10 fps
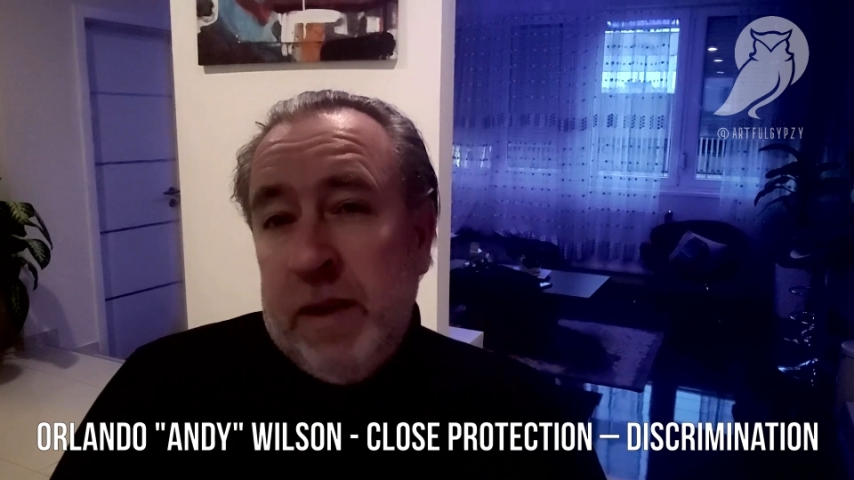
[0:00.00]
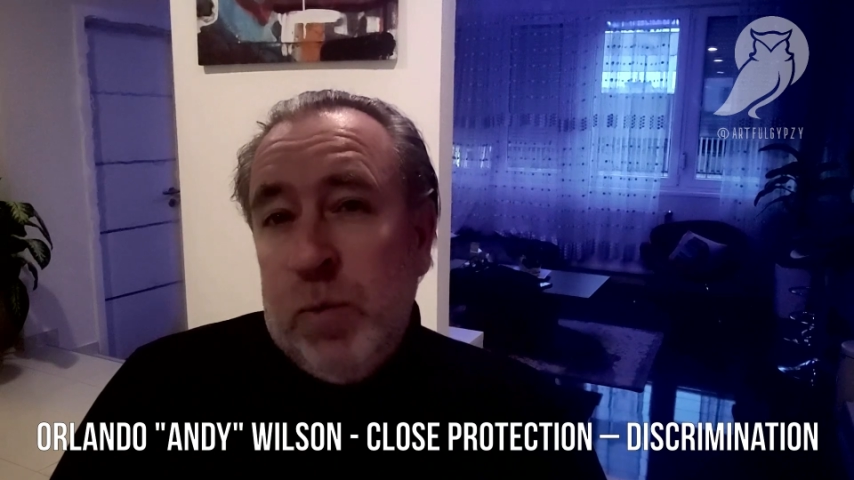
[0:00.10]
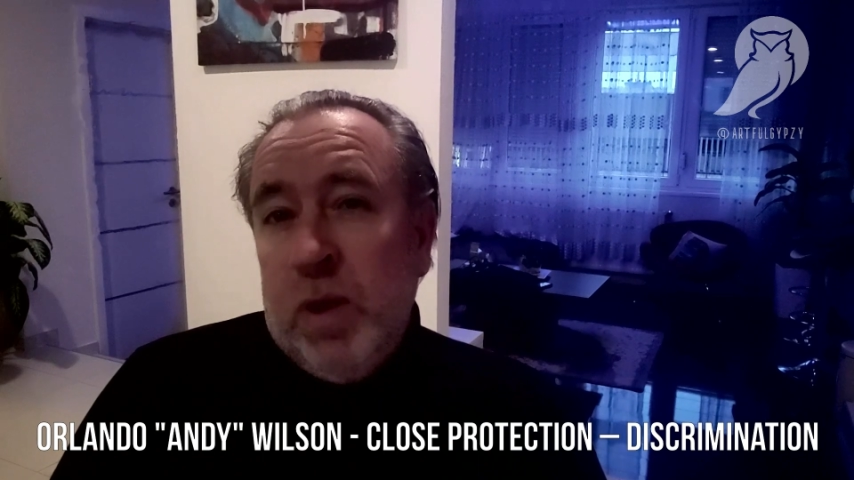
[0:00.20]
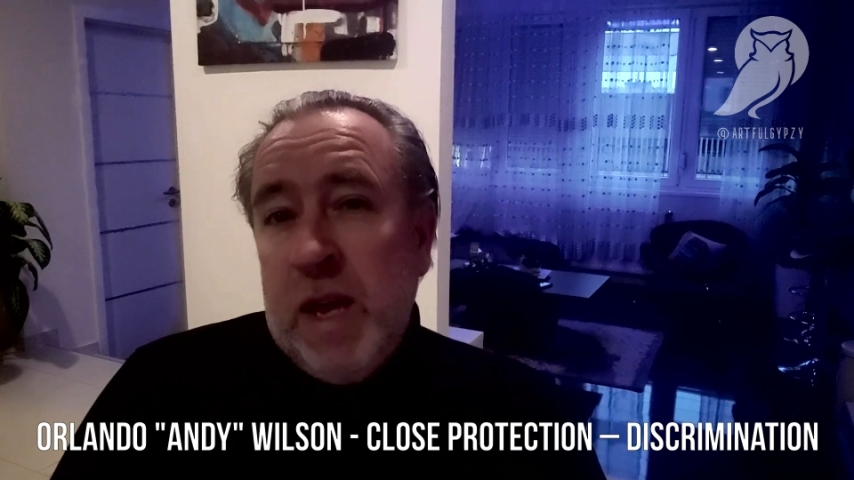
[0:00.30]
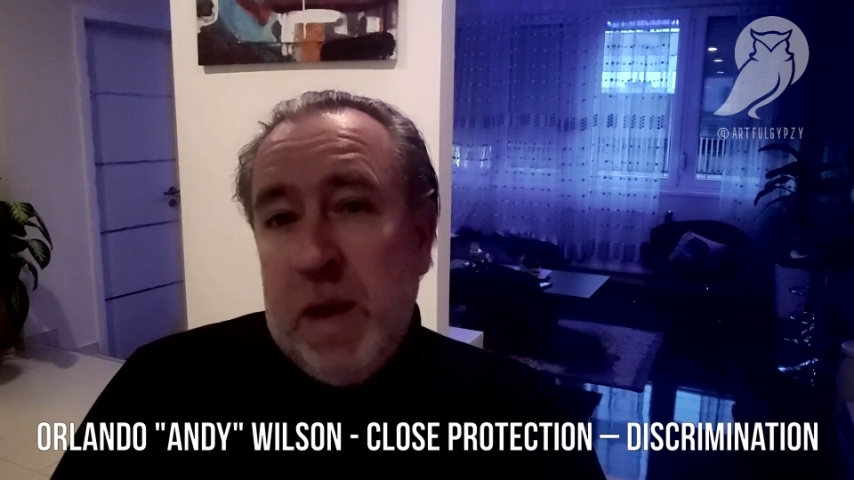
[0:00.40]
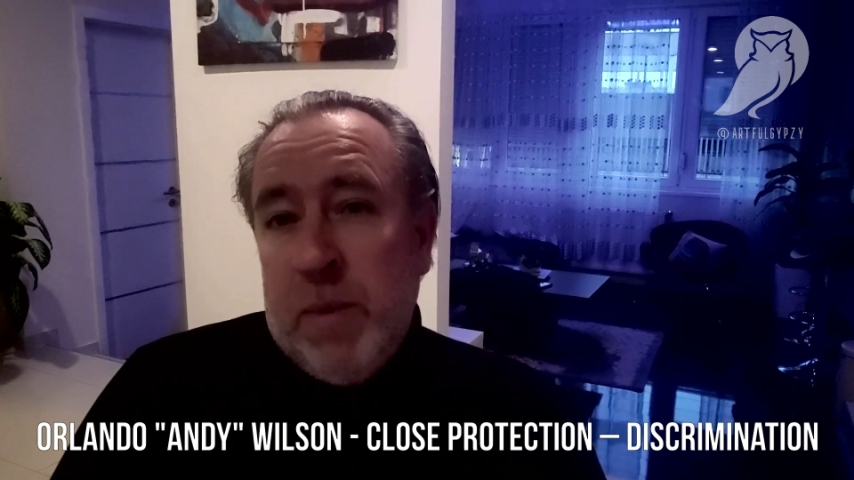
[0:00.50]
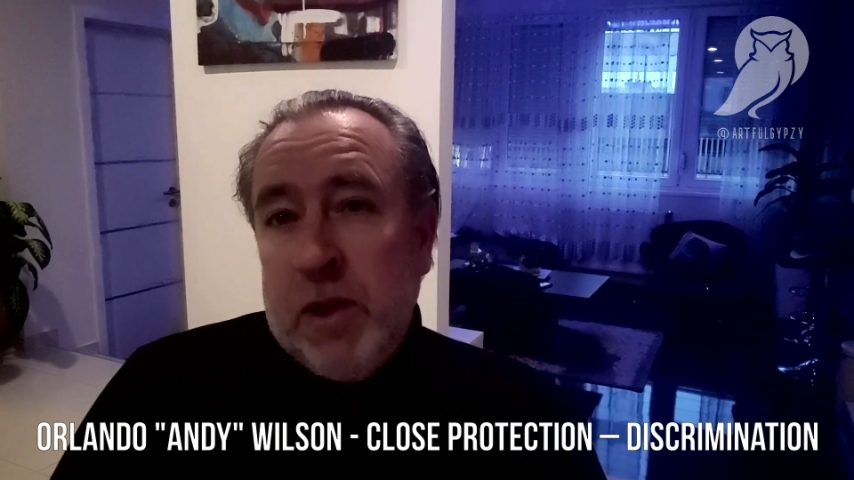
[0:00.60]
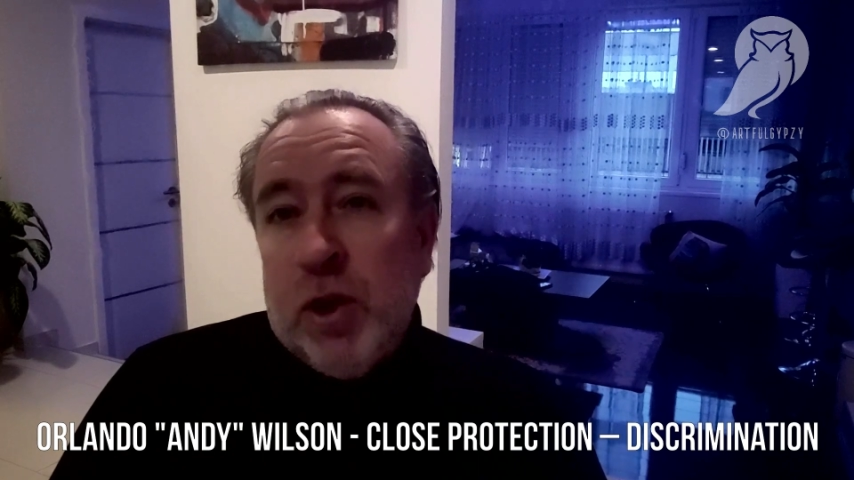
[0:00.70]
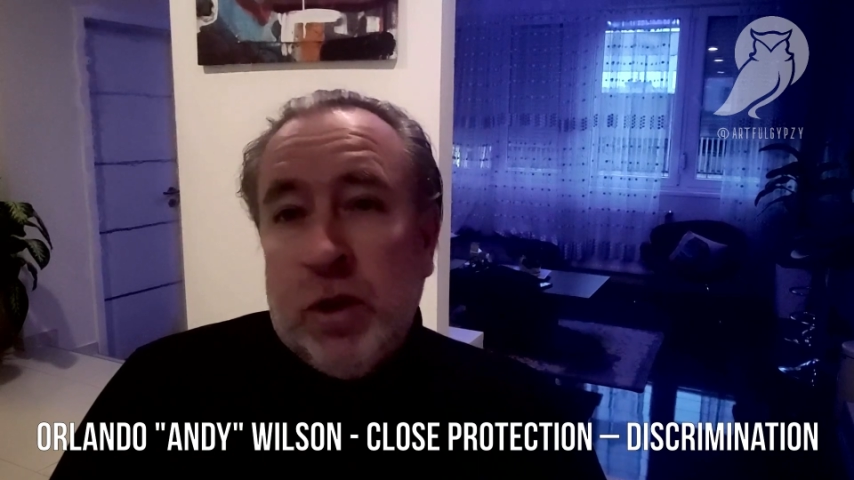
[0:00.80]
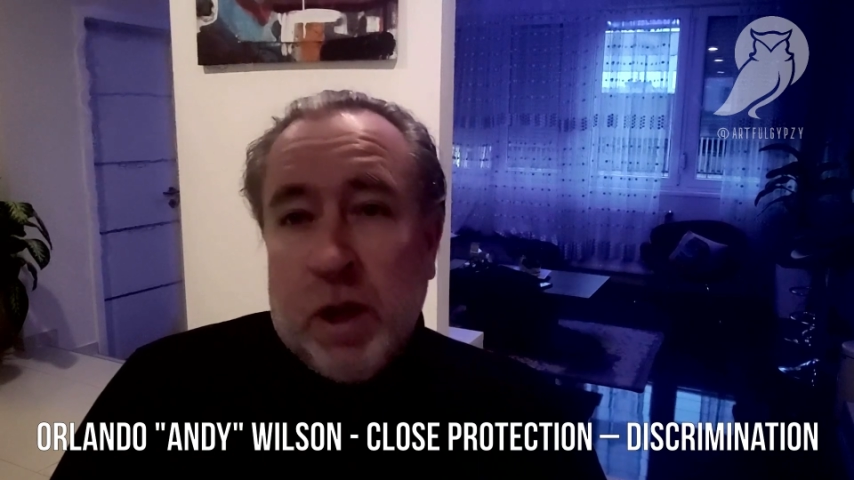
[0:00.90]
in with the
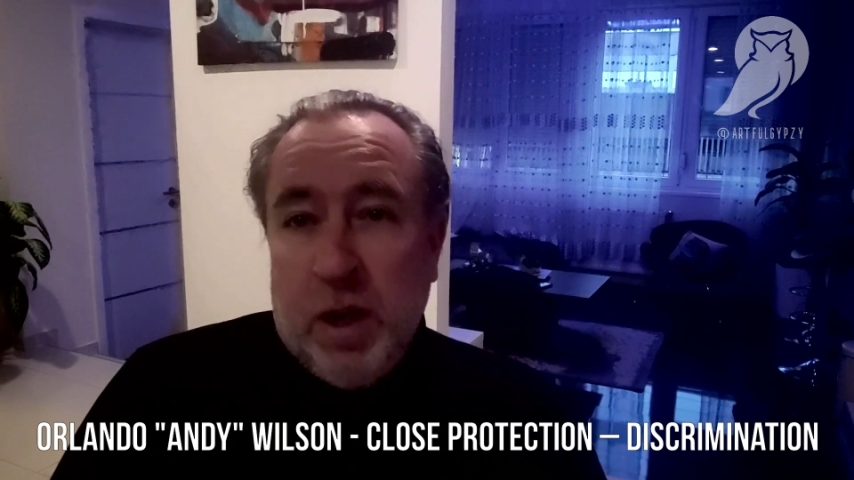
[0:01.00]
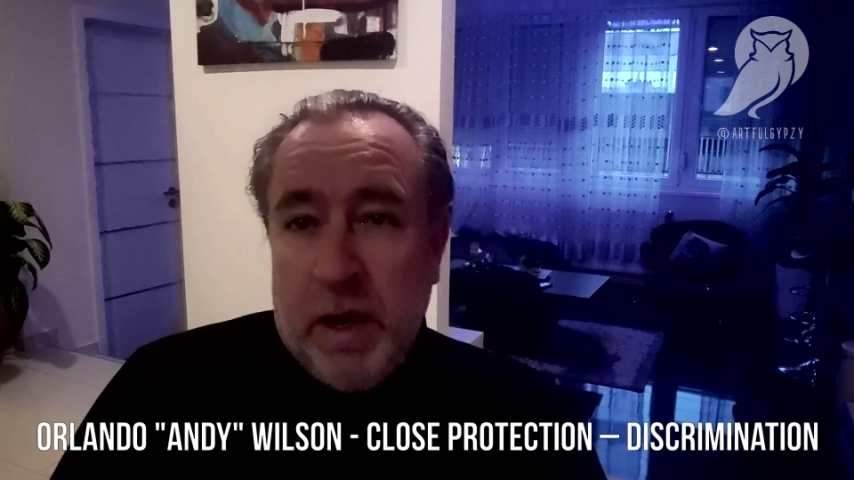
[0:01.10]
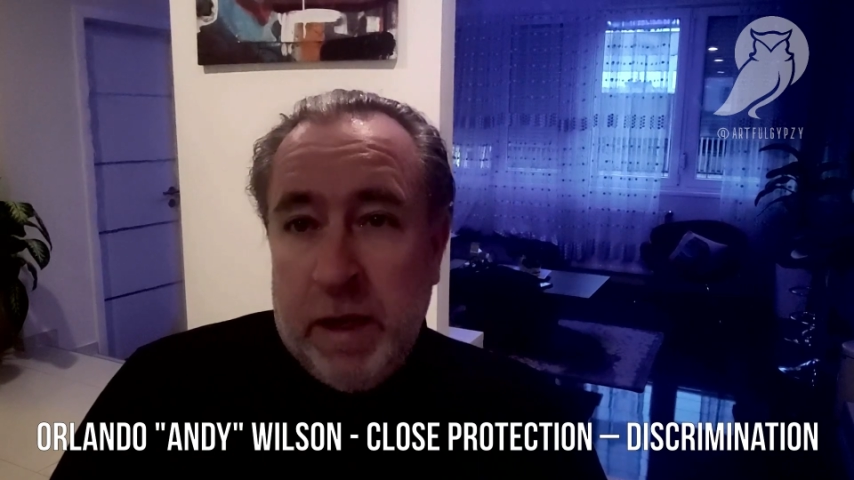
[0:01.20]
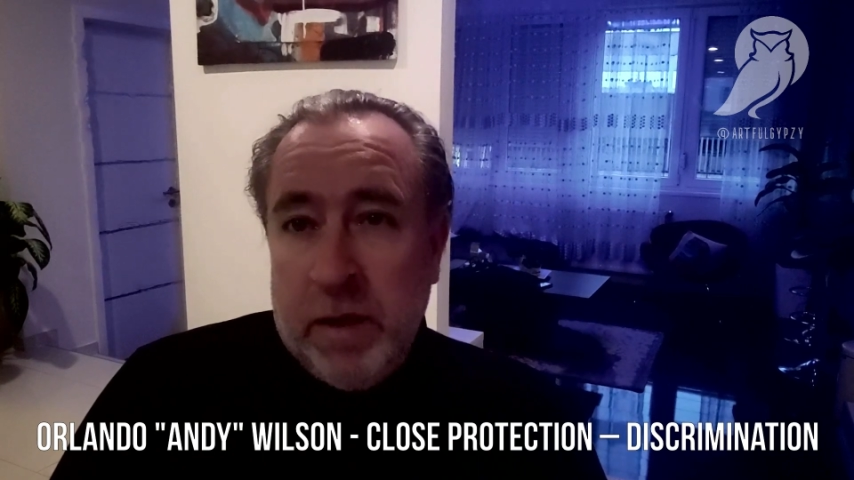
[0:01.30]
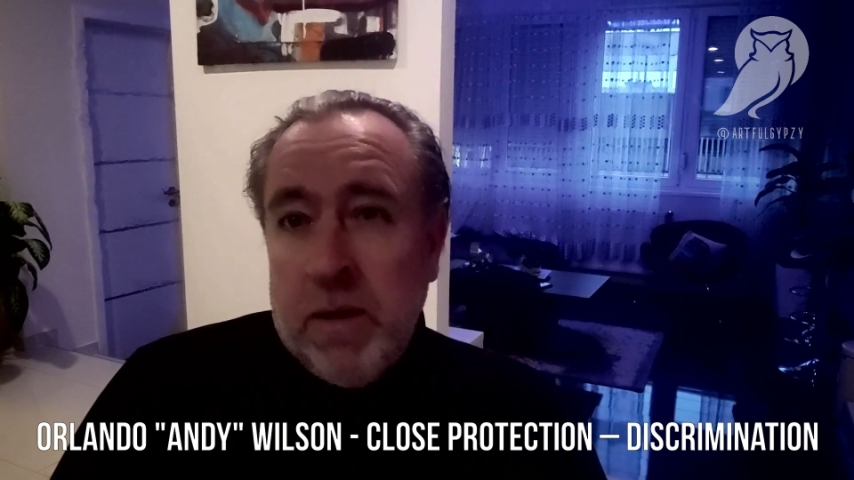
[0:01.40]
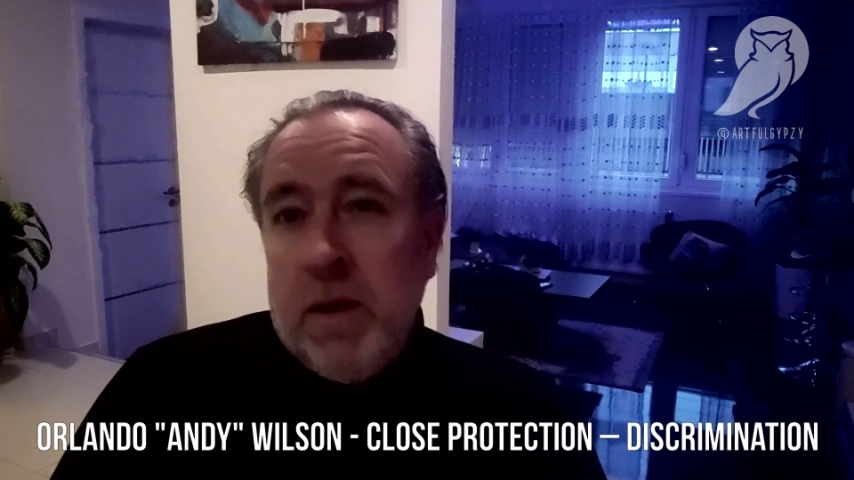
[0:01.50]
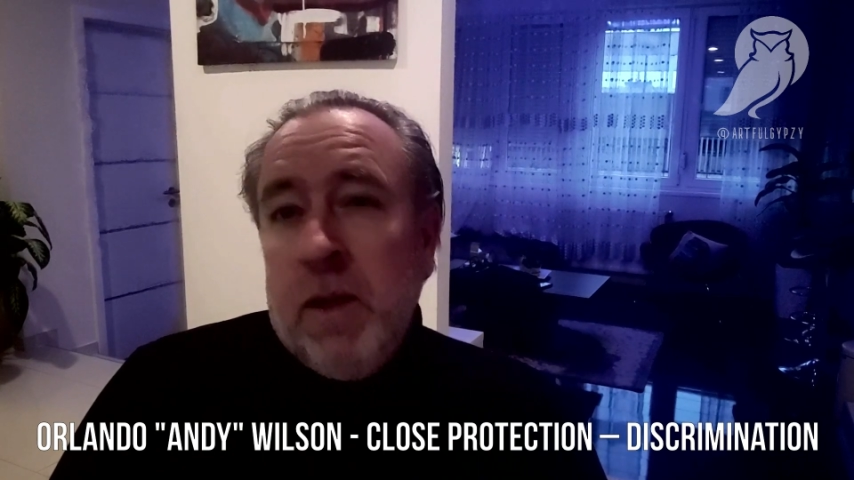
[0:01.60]
image of the client,